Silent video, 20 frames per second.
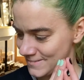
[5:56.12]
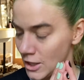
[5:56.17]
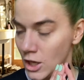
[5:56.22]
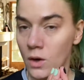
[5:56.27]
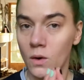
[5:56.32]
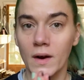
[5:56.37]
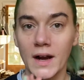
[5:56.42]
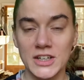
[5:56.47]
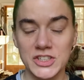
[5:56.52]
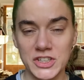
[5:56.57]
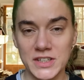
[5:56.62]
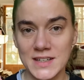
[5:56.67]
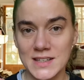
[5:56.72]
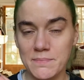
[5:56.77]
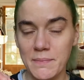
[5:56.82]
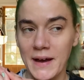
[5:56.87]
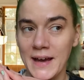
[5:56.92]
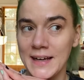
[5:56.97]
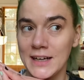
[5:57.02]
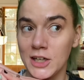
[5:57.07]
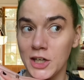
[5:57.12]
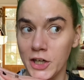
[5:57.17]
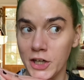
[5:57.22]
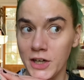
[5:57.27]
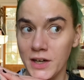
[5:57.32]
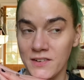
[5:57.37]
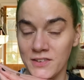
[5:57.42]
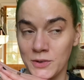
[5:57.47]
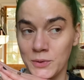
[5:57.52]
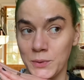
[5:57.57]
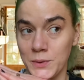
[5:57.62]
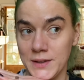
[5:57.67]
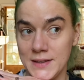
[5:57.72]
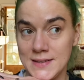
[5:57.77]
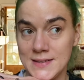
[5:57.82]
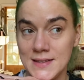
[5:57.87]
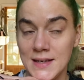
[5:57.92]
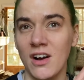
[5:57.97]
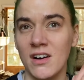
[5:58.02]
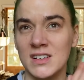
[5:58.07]
Or actually he's buying
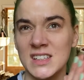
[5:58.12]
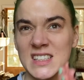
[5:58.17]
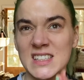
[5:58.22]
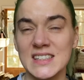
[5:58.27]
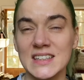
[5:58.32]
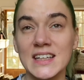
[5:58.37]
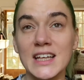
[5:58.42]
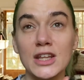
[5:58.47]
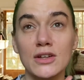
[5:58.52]
lördagsgodis. Honestly,